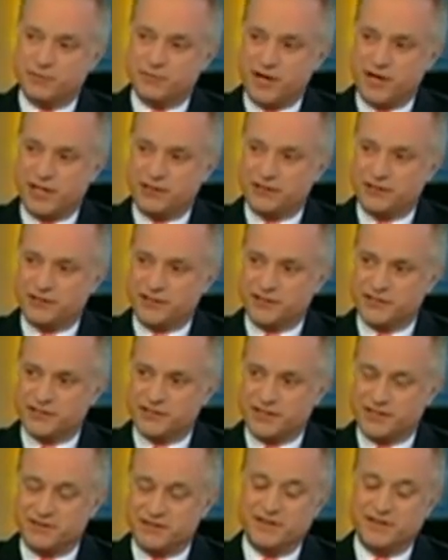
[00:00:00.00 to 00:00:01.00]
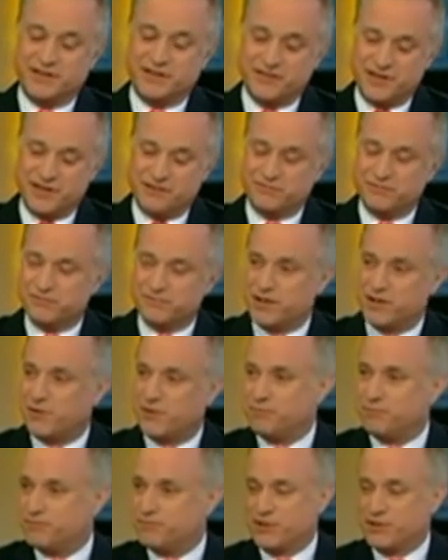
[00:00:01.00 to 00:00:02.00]
politics and, and then our,
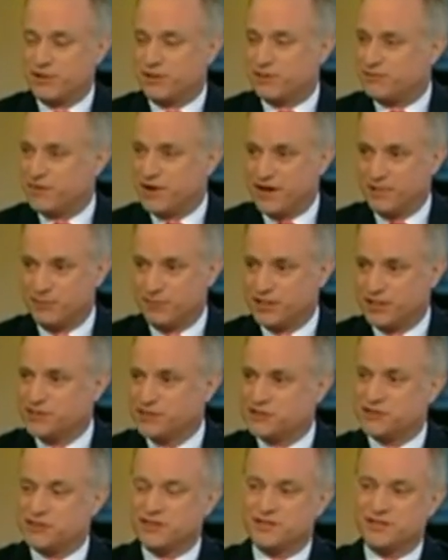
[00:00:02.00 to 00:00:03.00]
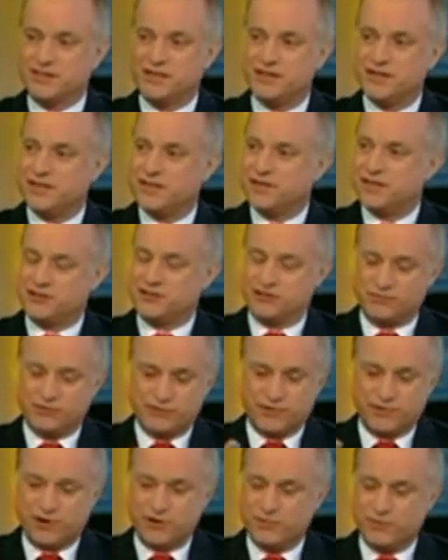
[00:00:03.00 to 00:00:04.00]
in our families. And she
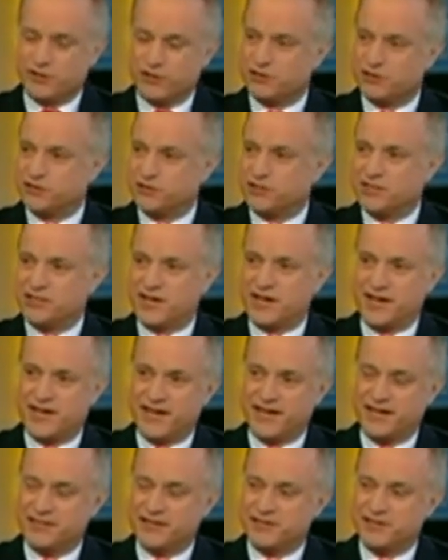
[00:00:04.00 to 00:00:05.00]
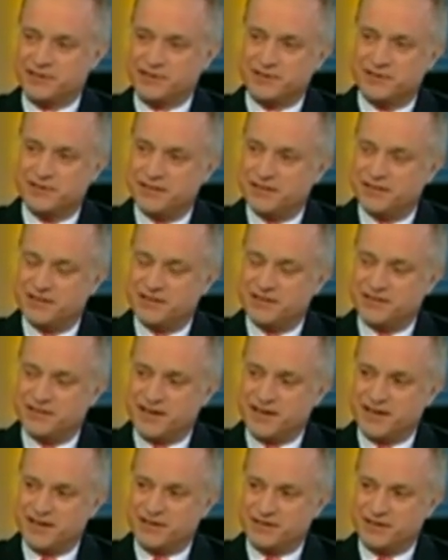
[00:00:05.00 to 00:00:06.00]
was very much looking ahead. And,
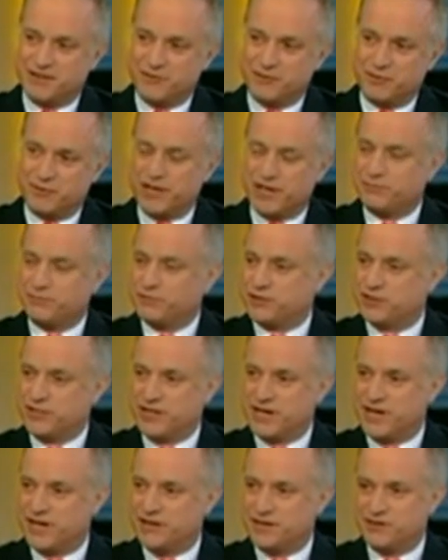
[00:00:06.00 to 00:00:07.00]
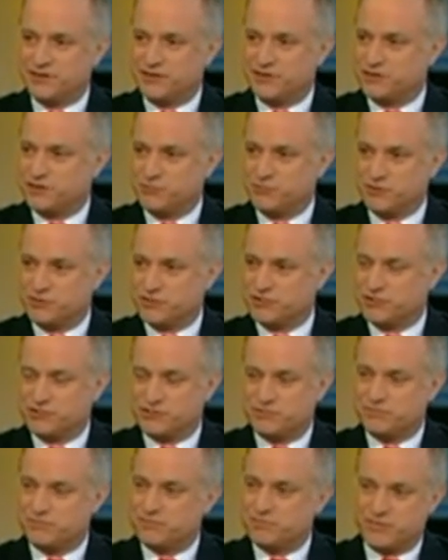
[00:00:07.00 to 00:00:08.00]
and uh, right up to the end, she
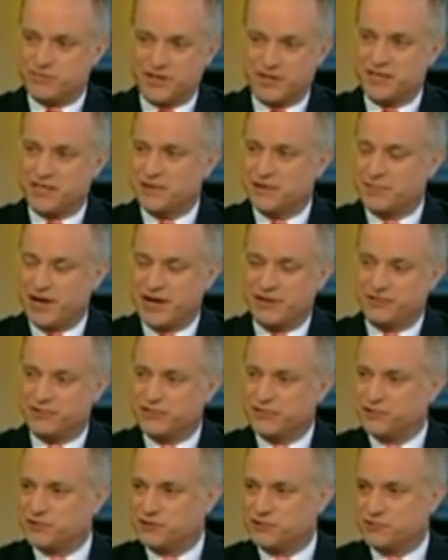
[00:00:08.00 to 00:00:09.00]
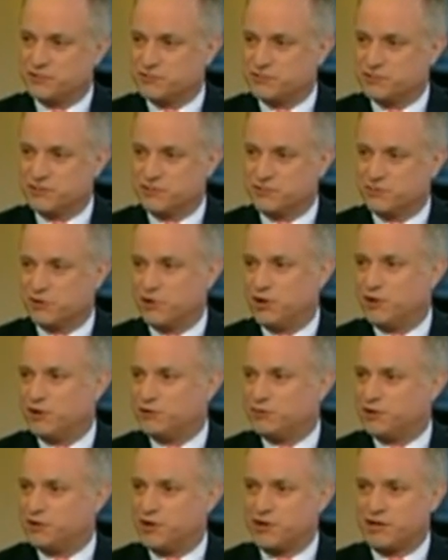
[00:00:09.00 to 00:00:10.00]
was thinking about the issues that we're all
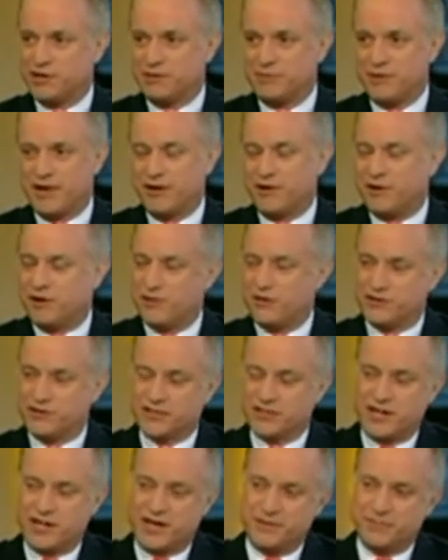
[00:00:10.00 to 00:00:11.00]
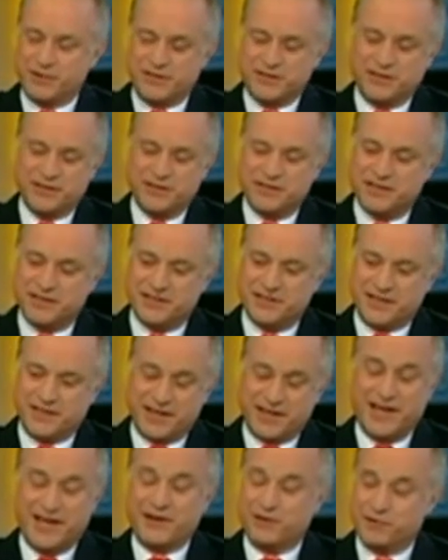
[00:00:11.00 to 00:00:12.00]
talking about all the time and,
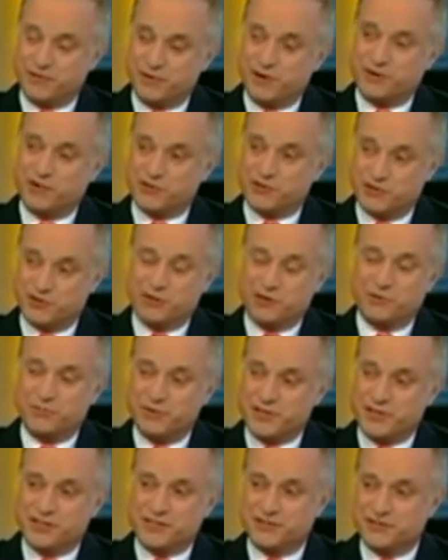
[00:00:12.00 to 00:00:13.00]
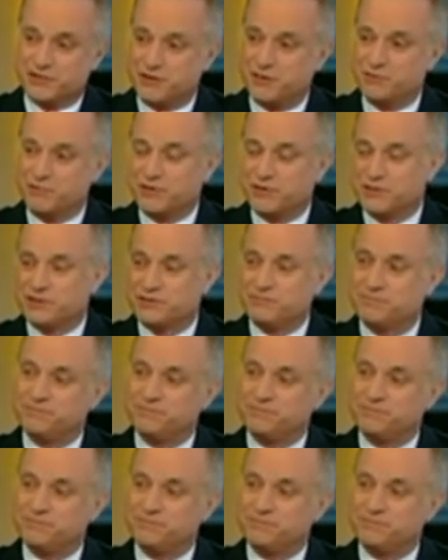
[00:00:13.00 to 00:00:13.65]
and had her very strong opinions always. You